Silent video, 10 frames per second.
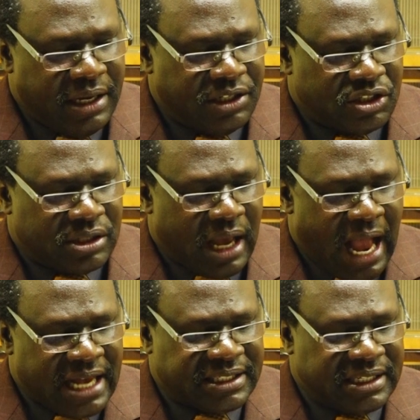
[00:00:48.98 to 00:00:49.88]
is
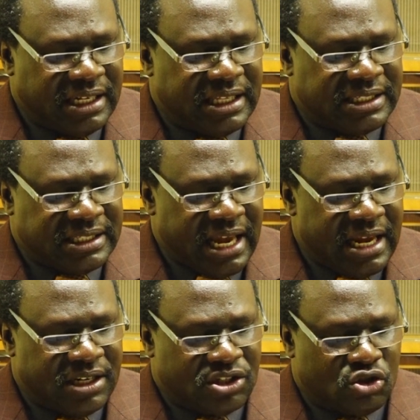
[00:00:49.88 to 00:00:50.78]
asking the
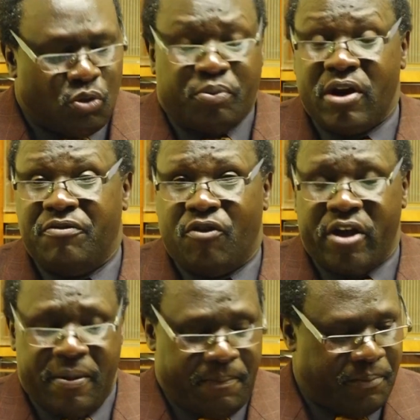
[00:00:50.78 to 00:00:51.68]
saints to pray for
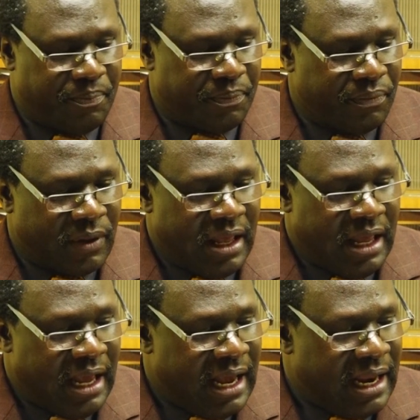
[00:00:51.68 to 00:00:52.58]
him.
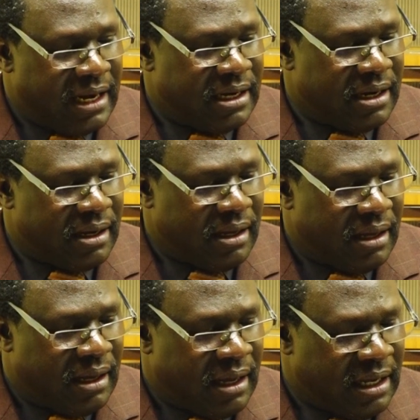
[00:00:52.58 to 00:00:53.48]
And
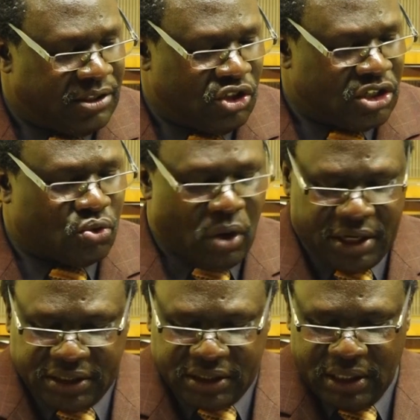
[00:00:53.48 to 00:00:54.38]
he just
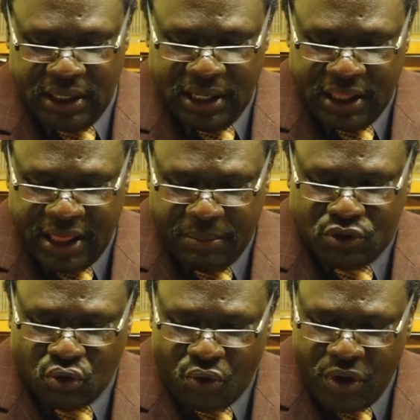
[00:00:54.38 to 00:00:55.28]
wants them
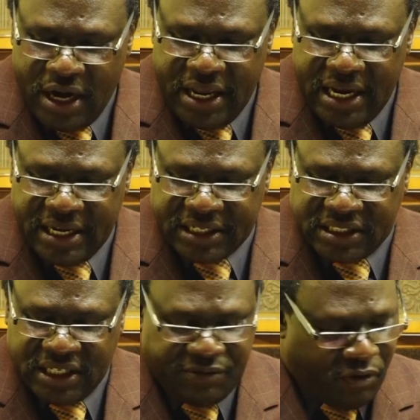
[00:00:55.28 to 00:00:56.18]
to really
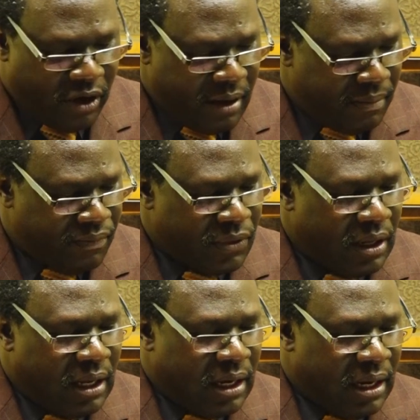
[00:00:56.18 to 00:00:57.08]
intercede for him.
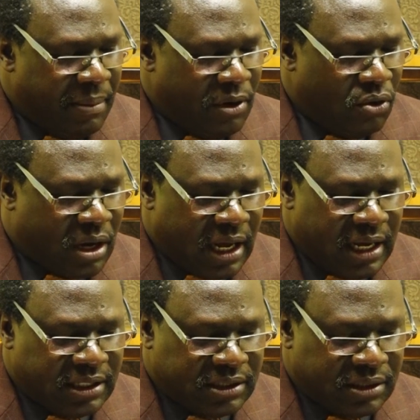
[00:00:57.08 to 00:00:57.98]
Let me look
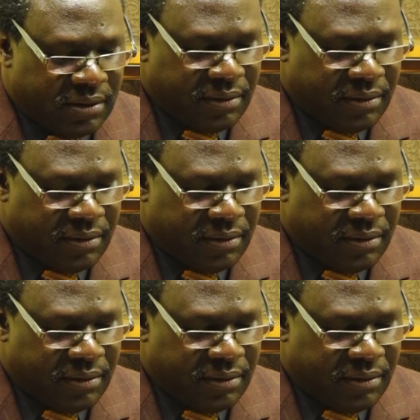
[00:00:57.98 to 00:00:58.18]
at